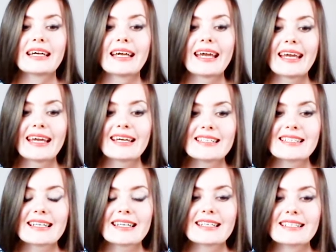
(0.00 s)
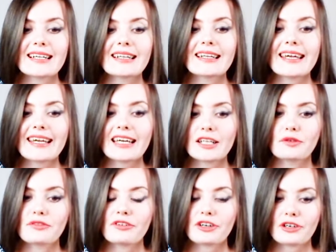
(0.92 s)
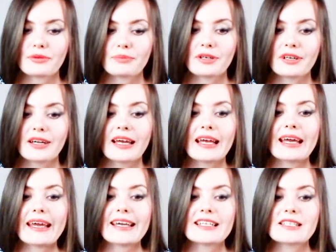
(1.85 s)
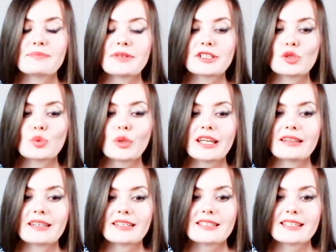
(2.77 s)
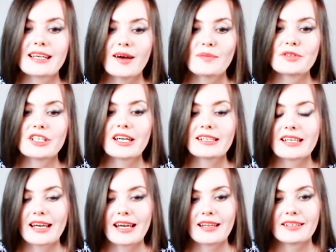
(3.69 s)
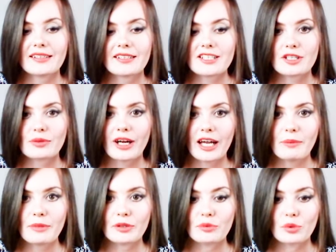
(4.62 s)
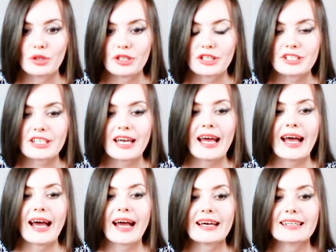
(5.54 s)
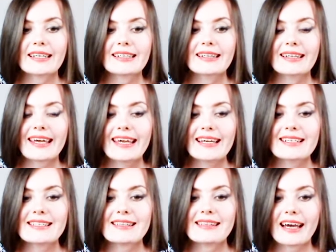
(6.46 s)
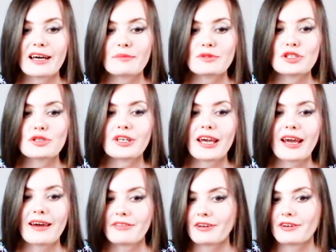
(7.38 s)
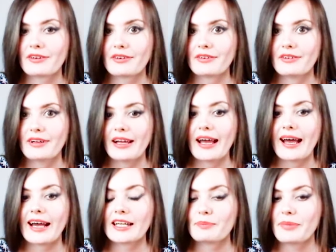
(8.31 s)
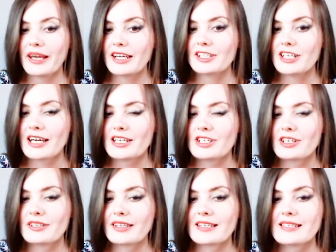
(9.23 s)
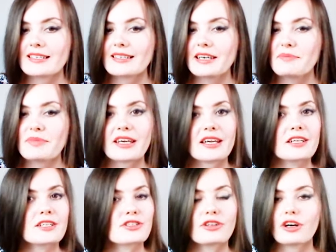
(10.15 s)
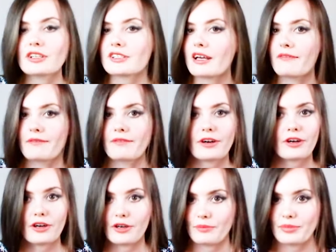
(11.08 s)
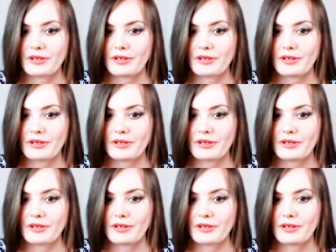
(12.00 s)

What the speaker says: is a linking verb. It's between the subject and the describing word, and it links them together. And pay attention that sleepy is not a verb.